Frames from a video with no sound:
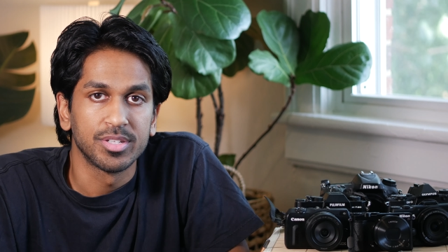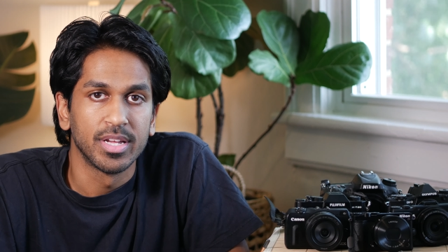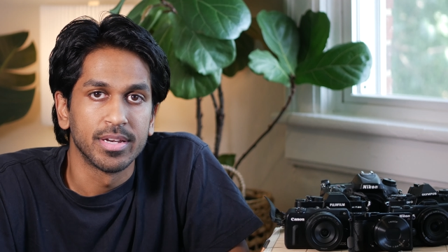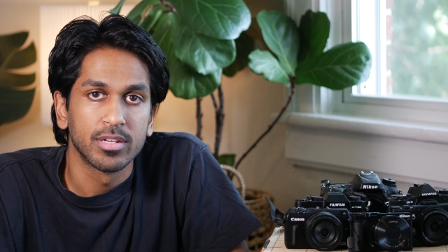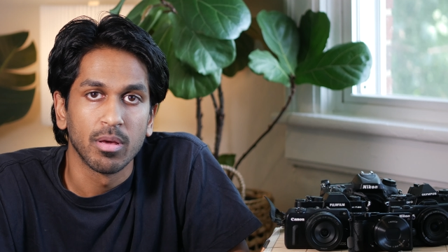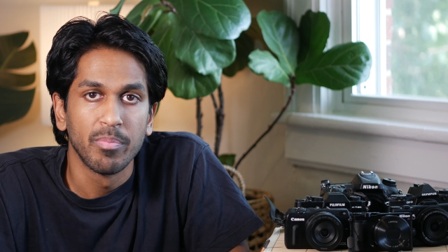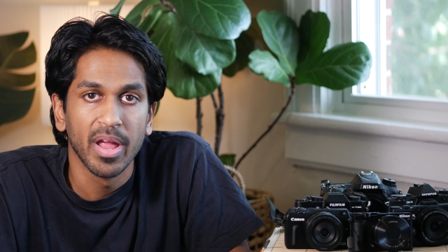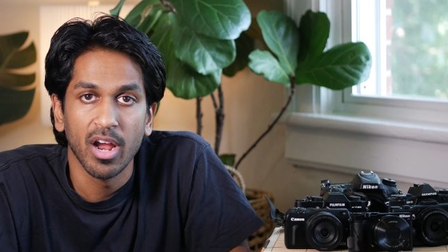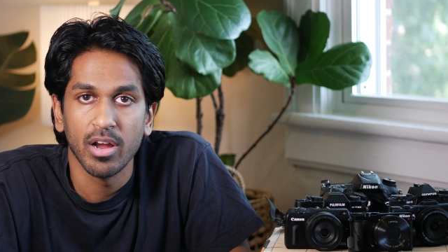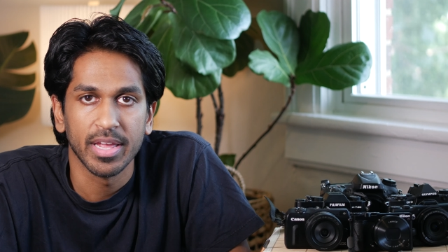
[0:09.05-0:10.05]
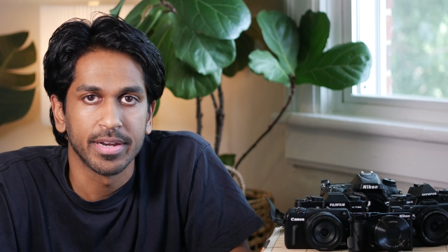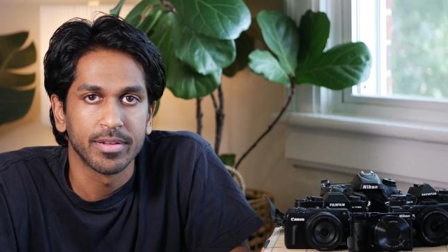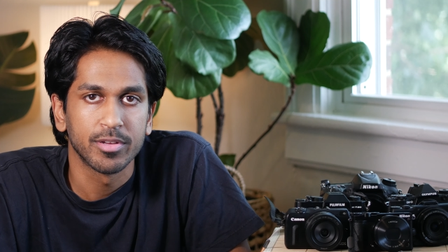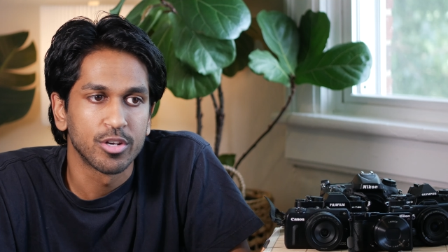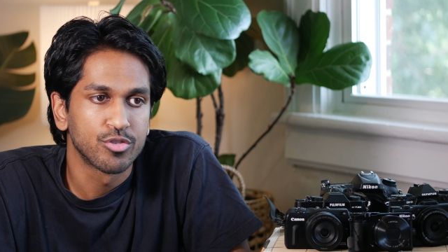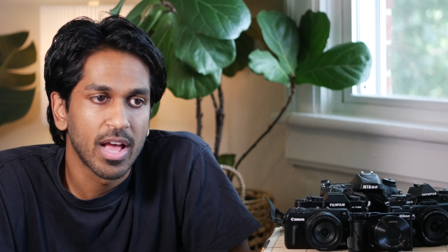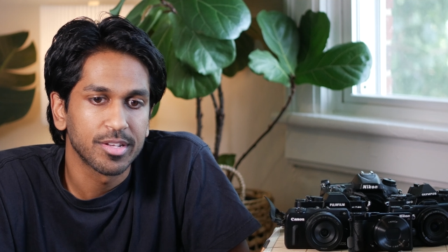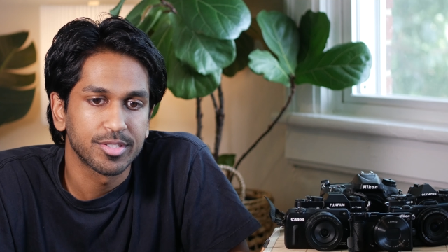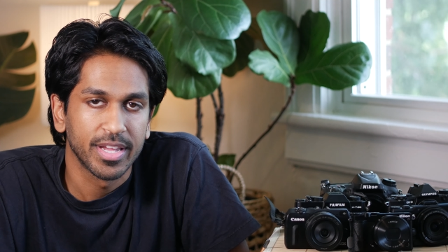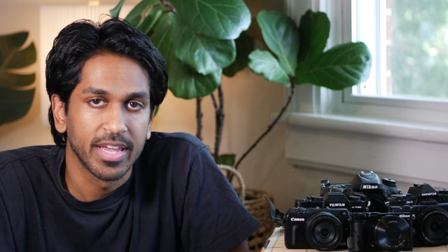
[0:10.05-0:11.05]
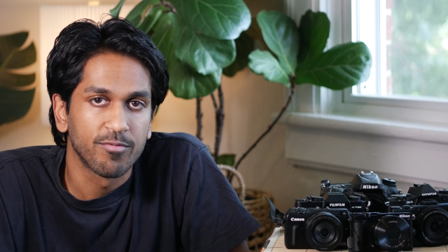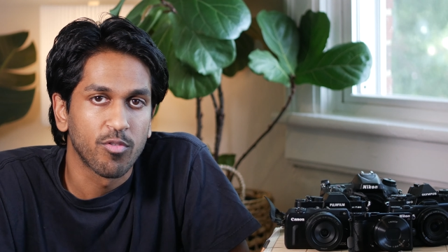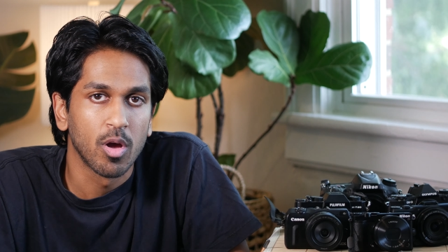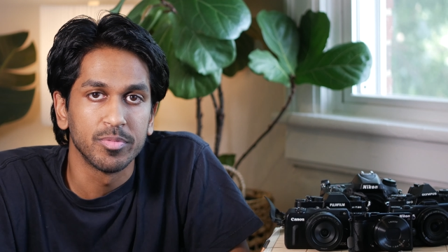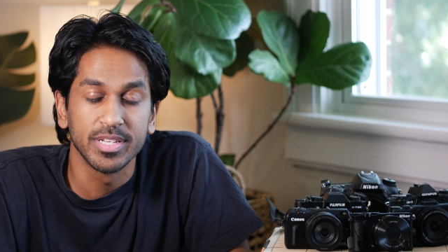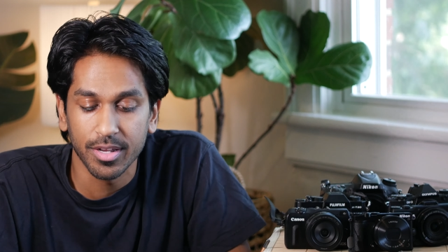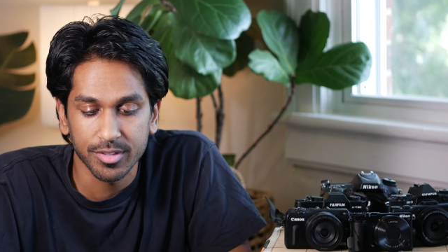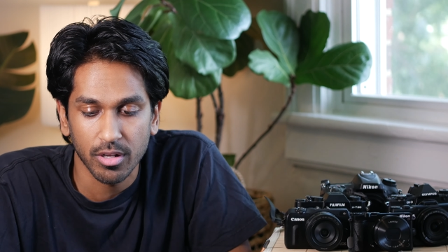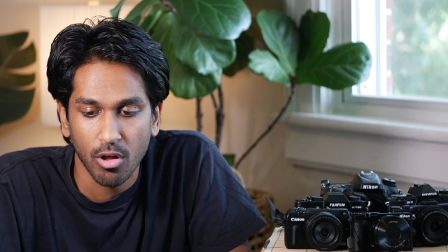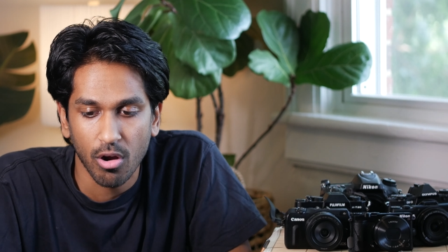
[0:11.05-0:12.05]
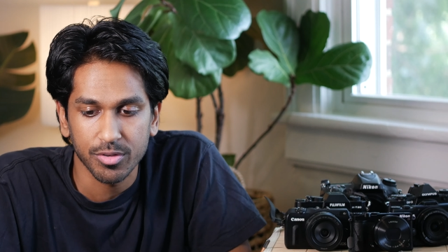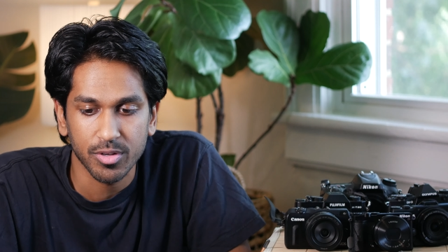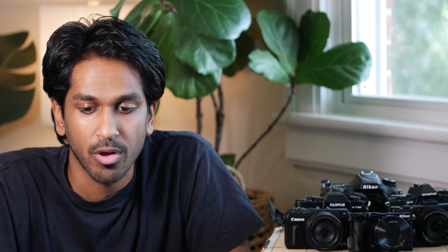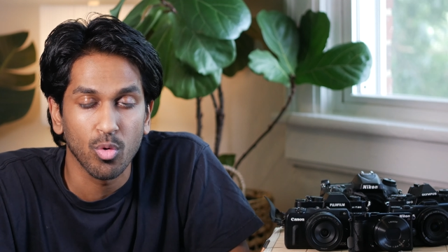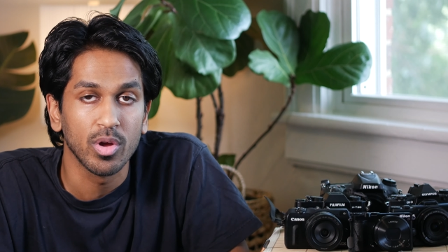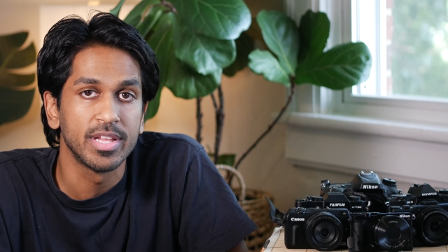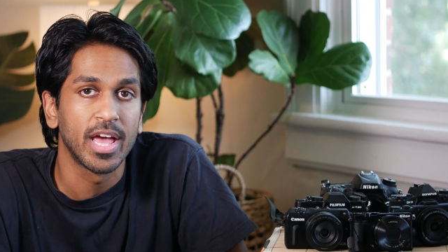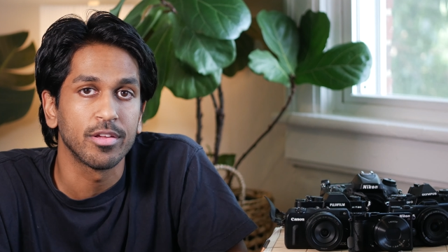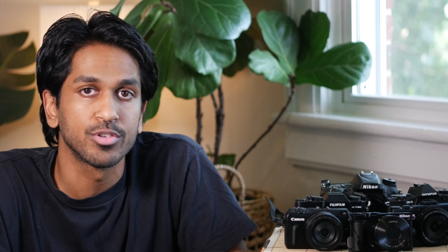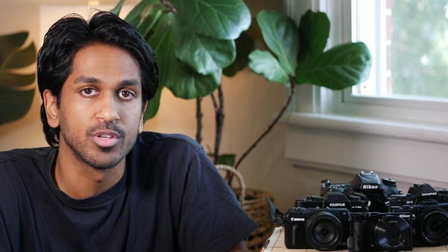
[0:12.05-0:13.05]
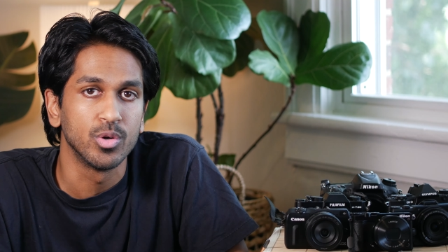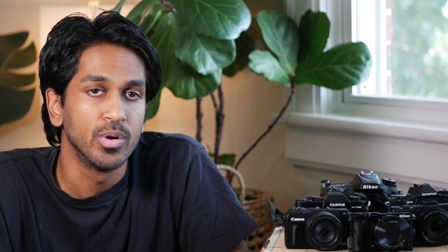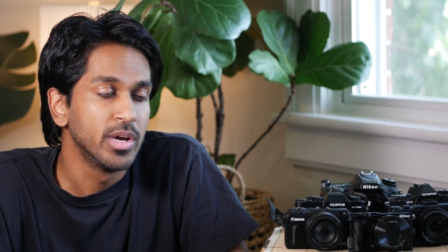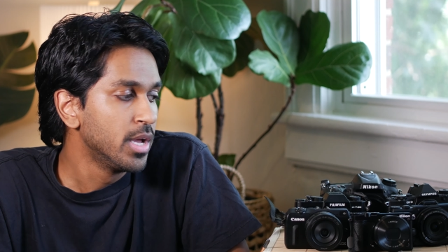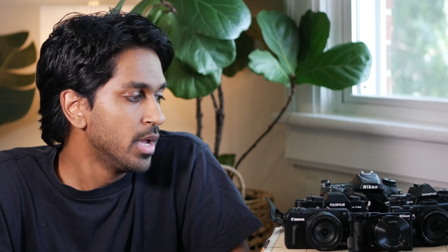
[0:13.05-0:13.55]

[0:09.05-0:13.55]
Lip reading: and comparing and contrasting from DSLRs all the way down to